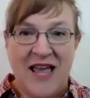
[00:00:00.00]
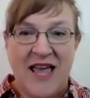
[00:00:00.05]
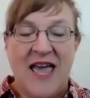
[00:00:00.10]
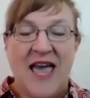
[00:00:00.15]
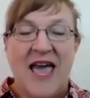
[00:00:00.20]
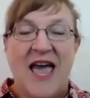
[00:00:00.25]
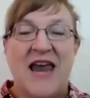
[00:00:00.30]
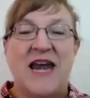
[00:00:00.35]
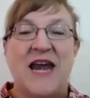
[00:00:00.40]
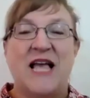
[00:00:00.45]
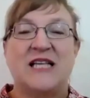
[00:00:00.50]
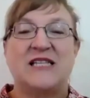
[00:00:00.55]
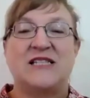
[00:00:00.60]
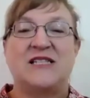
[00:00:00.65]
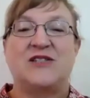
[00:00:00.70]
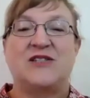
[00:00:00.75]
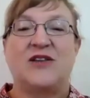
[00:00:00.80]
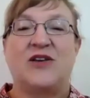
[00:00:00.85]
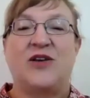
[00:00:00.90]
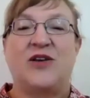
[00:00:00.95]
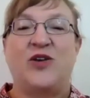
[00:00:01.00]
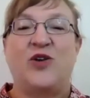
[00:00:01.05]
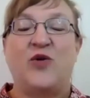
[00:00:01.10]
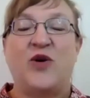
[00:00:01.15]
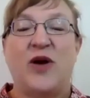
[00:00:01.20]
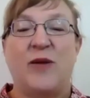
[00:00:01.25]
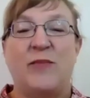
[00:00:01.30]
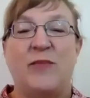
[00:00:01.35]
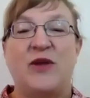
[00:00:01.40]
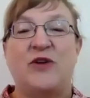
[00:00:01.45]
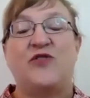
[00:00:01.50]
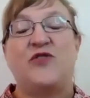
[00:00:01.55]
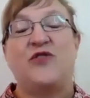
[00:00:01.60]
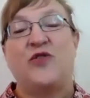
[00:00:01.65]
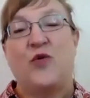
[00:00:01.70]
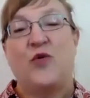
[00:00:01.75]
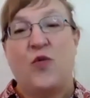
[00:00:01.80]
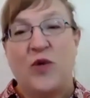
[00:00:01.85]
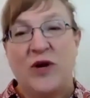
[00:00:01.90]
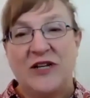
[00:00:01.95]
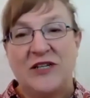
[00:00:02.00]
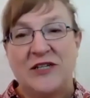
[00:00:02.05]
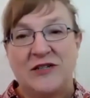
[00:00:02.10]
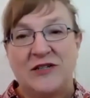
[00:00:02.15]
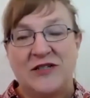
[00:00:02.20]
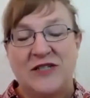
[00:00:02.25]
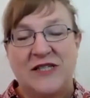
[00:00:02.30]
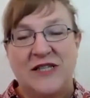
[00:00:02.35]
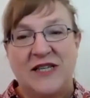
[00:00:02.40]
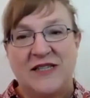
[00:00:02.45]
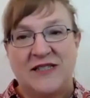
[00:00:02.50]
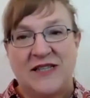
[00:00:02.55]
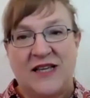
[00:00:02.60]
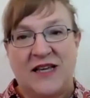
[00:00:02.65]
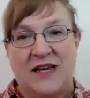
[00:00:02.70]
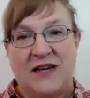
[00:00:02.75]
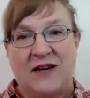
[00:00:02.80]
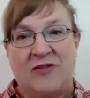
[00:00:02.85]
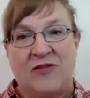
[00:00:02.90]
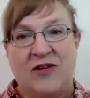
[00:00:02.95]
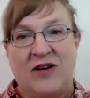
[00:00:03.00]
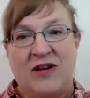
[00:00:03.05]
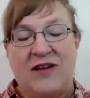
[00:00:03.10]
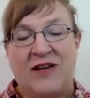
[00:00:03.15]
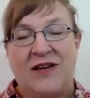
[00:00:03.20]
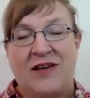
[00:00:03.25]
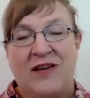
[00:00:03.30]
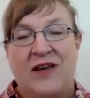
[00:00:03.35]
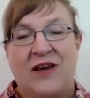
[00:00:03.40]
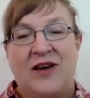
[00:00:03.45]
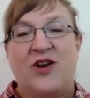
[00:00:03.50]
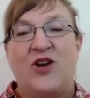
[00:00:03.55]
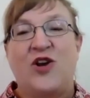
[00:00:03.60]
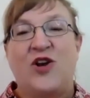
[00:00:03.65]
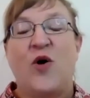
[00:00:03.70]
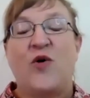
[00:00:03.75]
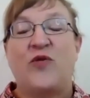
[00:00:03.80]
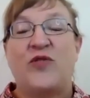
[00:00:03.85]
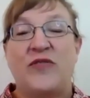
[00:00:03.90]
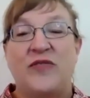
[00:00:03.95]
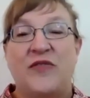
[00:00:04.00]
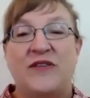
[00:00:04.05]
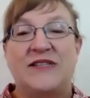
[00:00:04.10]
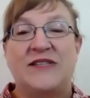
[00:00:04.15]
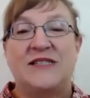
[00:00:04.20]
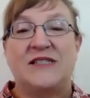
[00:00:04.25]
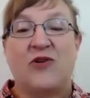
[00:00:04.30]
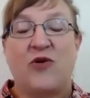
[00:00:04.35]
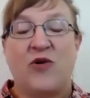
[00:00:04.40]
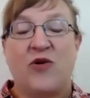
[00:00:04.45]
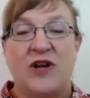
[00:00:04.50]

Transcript: And as you come into the winter season, know that this is going